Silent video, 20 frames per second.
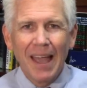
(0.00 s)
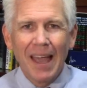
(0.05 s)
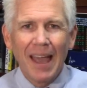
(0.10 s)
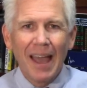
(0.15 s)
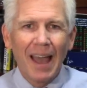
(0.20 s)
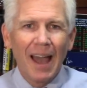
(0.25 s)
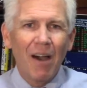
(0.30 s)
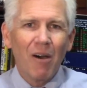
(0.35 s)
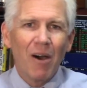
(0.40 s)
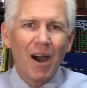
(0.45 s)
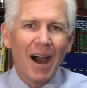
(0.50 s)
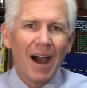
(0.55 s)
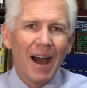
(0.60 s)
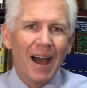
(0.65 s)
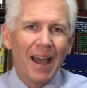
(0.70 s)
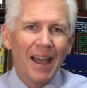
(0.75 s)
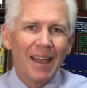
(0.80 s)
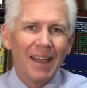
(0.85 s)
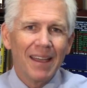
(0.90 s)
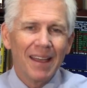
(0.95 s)
How
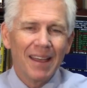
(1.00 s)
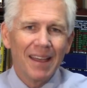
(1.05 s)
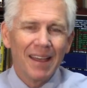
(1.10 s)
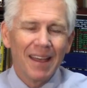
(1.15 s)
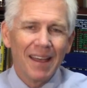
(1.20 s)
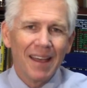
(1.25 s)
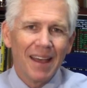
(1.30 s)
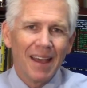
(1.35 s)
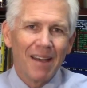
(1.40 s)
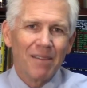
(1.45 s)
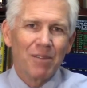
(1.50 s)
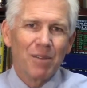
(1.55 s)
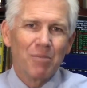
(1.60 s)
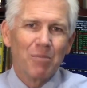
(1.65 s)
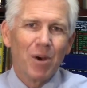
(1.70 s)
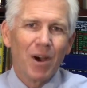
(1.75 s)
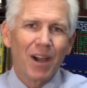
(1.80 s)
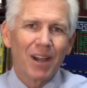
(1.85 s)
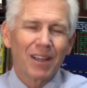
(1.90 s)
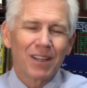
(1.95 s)
high have the
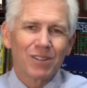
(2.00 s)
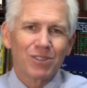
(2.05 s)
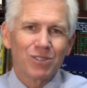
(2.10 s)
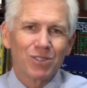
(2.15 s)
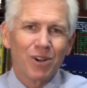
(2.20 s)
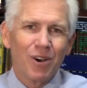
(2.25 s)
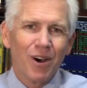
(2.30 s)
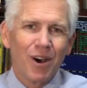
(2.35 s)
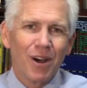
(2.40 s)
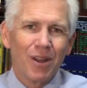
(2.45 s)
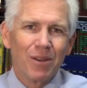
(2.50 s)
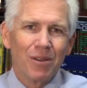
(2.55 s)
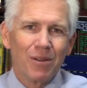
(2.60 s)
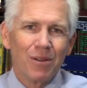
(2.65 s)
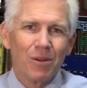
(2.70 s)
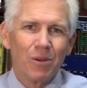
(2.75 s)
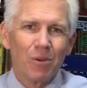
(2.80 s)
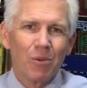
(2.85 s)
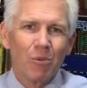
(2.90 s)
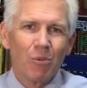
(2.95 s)
markets gone
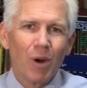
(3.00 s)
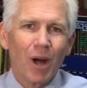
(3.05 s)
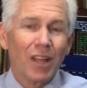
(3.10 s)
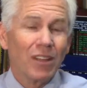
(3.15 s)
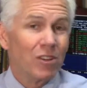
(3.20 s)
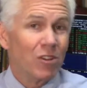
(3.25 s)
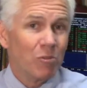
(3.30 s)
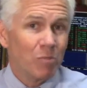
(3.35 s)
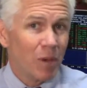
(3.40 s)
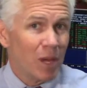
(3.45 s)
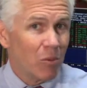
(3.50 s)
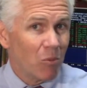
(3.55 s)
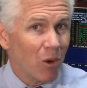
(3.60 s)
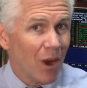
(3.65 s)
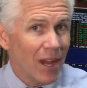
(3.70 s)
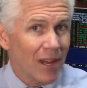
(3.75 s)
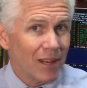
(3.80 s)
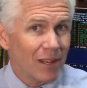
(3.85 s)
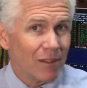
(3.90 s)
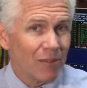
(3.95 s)
while you've been
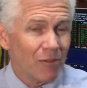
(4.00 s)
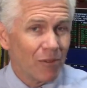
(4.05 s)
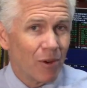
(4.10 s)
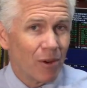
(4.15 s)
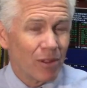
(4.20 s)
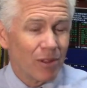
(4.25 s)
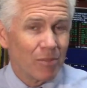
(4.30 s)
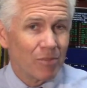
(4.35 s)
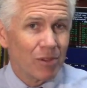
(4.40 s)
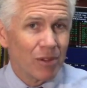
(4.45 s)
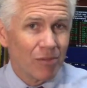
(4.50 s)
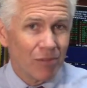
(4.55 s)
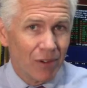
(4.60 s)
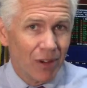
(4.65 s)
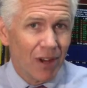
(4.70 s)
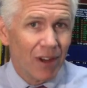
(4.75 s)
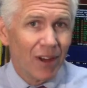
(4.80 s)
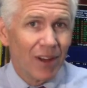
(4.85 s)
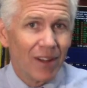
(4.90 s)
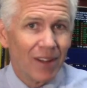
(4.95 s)
waiting for them to
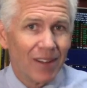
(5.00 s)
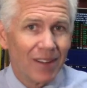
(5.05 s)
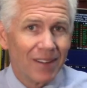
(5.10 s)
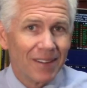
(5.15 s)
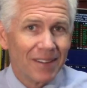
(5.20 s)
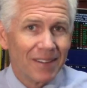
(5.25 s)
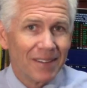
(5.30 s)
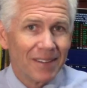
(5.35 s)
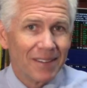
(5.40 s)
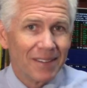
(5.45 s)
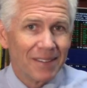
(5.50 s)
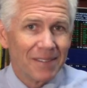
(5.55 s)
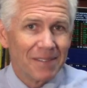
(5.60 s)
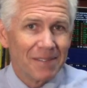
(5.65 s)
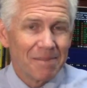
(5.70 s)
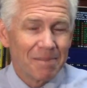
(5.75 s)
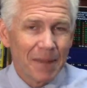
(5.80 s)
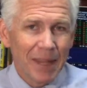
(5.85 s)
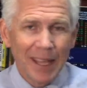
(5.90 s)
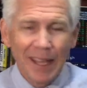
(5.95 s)
fall?
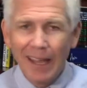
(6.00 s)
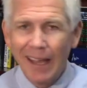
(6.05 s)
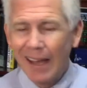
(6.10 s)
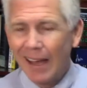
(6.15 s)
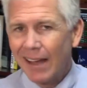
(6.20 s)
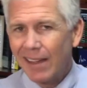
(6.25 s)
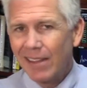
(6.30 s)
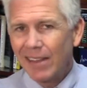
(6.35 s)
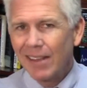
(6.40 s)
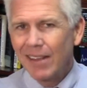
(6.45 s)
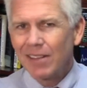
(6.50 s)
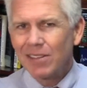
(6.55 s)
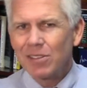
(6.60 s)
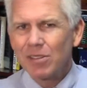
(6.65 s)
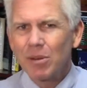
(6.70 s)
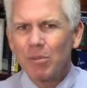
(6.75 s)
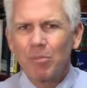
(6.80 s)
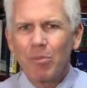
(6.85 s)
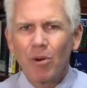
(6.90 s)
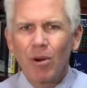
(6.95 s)
I think it's
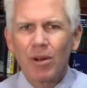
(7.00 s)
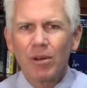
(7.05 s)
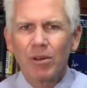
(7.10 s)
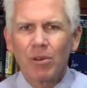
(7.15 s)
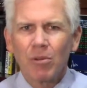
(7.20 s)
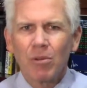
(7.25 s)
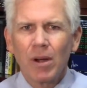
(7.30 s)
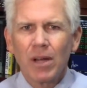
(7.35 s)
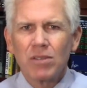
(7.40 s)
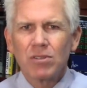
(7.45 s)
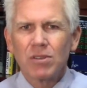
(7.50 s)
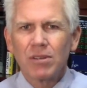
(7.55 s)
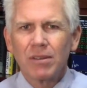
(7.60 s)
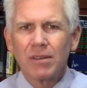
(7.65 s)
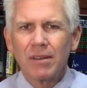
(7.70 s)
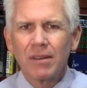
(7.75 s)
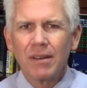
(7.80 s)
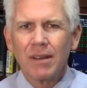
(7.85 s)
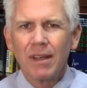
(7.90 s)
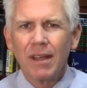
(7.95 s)
an important
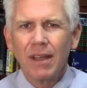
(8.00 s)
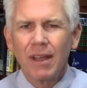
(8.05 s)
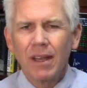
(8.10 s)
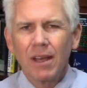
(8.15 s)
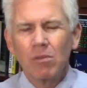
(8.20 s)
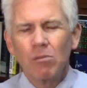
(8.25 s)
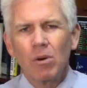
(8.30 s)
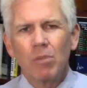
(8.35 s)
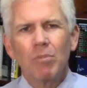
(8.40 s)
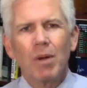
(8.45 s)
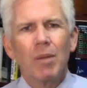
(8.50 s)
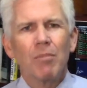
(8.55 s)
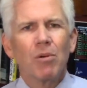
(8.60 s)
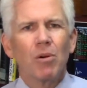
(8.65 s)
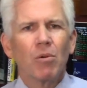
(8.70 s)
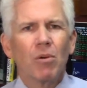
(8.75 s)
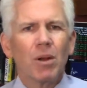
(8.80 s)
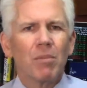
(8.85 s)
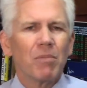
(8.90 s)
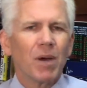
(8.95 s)
question. Remember
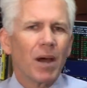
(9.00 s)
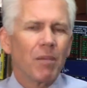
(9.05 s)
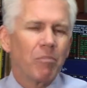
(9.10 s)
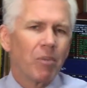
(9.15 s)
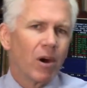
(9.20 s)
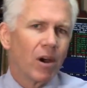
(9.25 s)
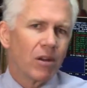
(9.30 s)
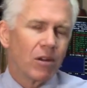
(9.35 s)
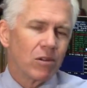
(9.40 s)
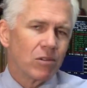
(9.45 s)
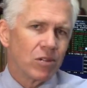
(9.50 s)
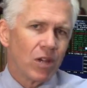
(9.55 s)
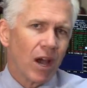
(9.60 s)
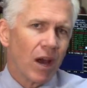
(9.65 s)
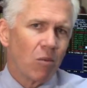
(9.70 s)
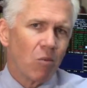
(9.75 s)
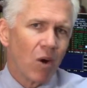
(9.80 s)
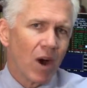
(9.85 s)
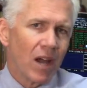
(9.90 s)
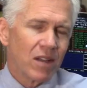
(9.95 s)
what my partner
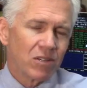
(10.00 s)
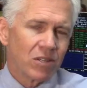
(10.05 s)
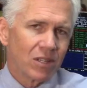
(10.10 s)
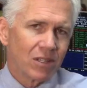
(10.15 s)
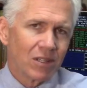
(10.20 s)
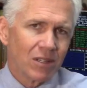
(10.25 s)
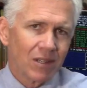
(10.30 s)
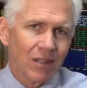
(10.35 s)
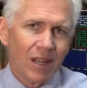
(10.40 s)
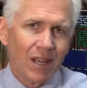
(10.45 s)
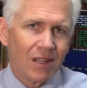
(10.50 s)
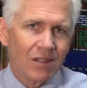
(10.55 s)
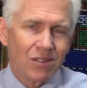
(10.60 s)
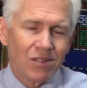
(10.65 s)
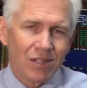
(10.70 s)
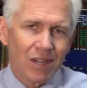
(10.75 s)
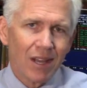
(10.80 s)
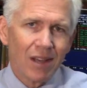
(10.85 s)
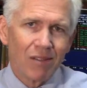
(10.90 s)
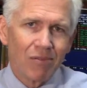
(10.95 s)
John Washington has
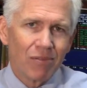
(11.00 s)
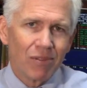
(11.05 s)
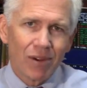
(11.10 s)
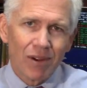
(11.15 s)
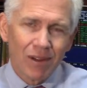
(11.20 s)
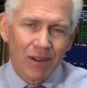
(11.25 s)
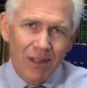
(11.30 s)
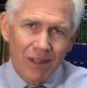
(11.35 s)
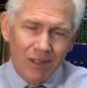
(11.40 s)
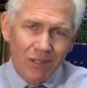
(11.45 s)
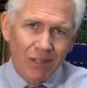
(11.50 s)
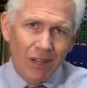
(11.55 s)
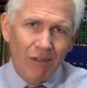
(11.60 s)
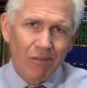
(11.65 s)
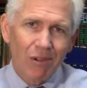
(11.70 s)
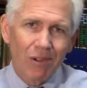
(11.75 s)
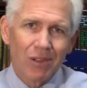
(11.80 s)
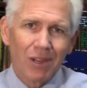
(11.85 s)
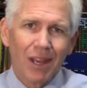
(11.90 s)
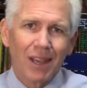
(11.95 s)
said for
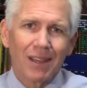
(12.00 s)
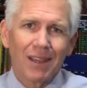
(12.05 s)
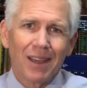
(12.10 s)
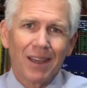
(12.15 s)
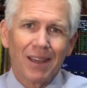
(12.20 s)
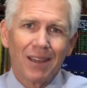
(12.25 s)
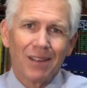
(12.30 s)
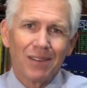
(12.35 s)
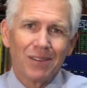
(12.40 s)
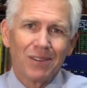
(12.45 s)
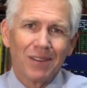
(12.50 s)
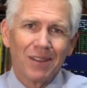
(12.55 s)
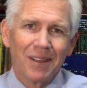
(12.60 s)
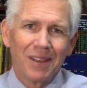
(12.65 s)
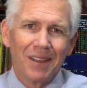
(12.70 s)
several decades.